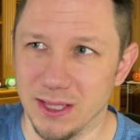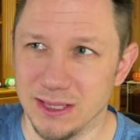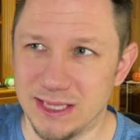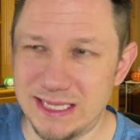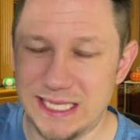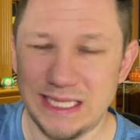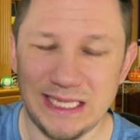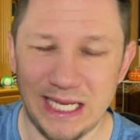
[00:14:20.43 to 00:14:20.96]

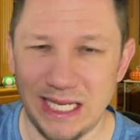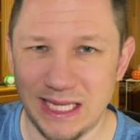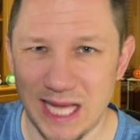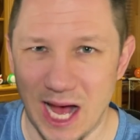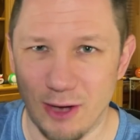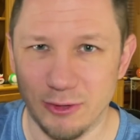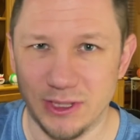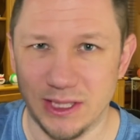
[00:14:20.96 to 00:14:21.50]

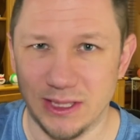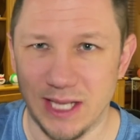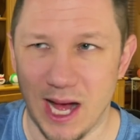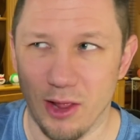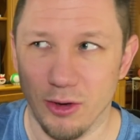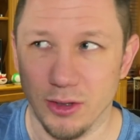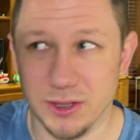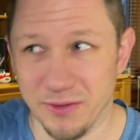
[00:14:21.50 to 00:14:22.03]

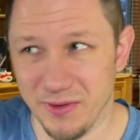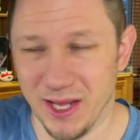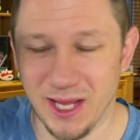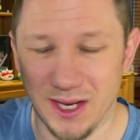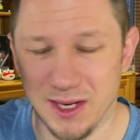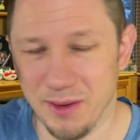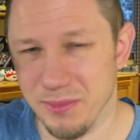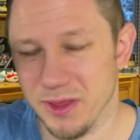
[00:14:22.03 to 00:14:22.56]
$60,000 of an
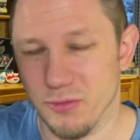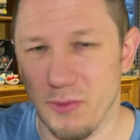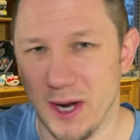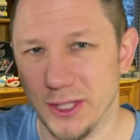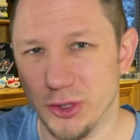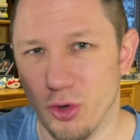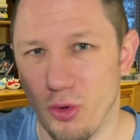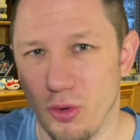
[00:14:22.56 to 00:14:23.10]
income
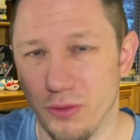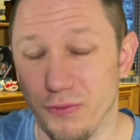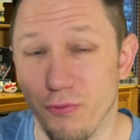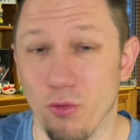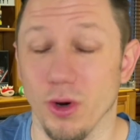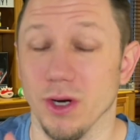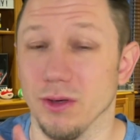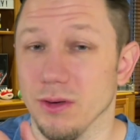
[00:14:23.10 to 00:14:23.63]
threshold
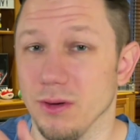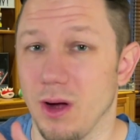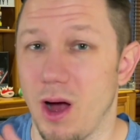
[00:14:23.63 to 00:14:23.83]
for